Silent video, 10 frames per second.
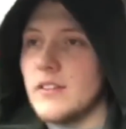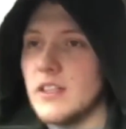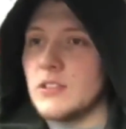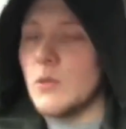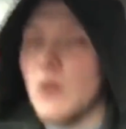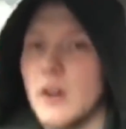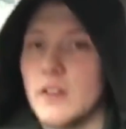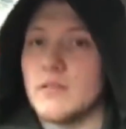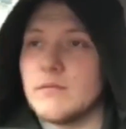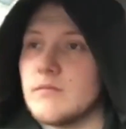that's all I
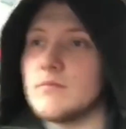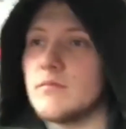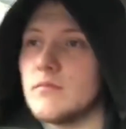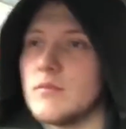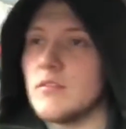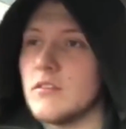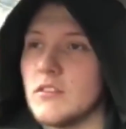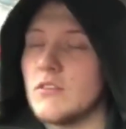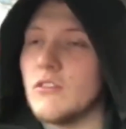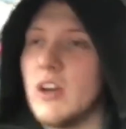can
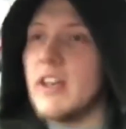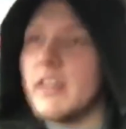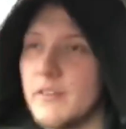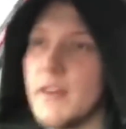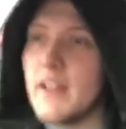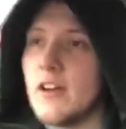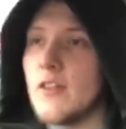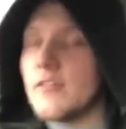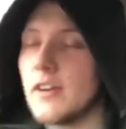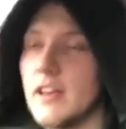really think
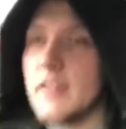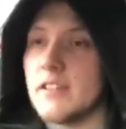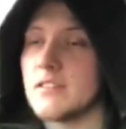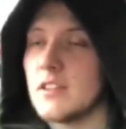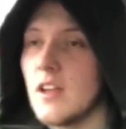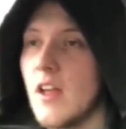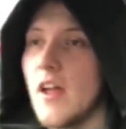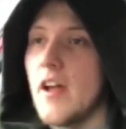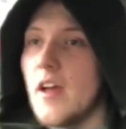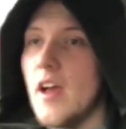of, really.
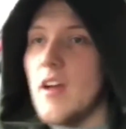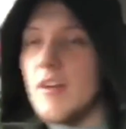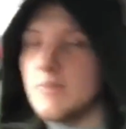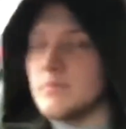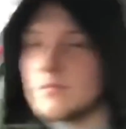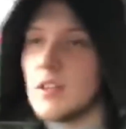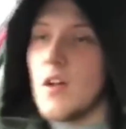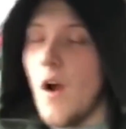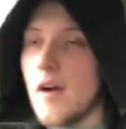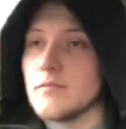Um,
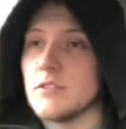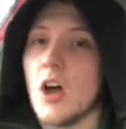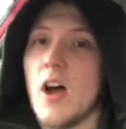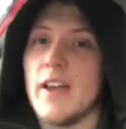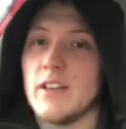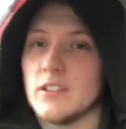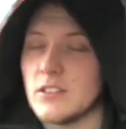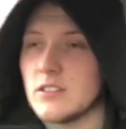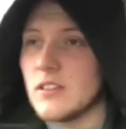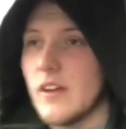
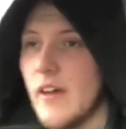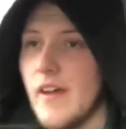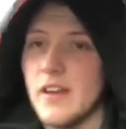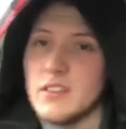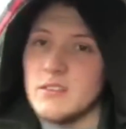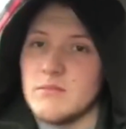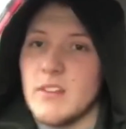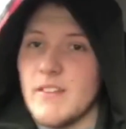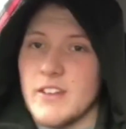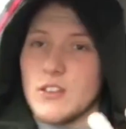tyres.
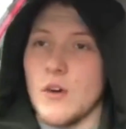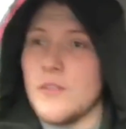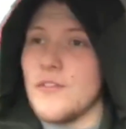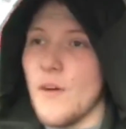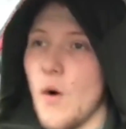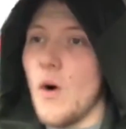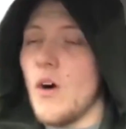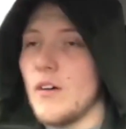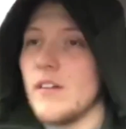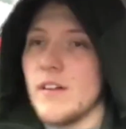If it's got
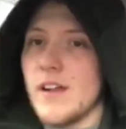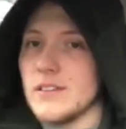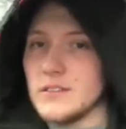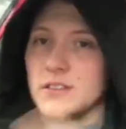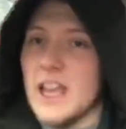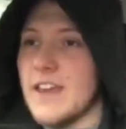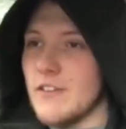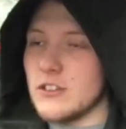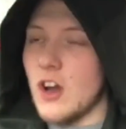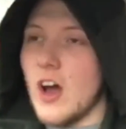four
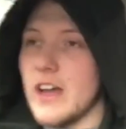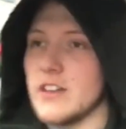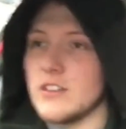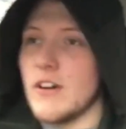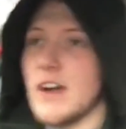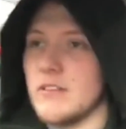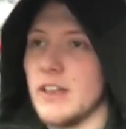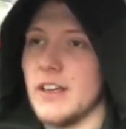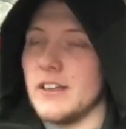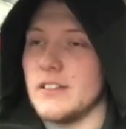even tyres around
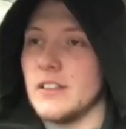it,